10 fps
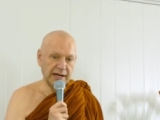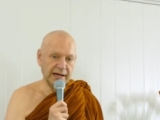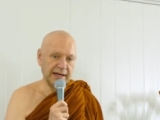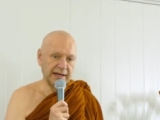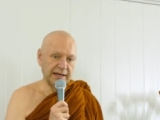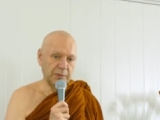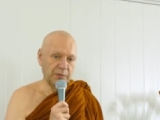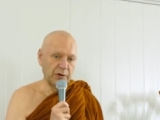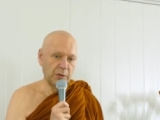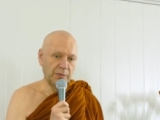and the
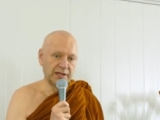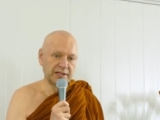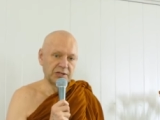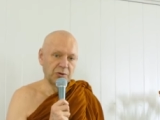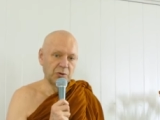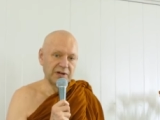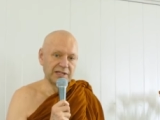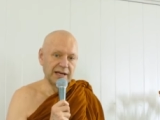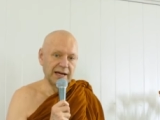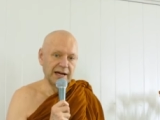impermanence is
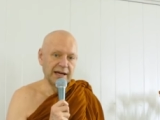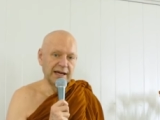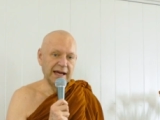always there.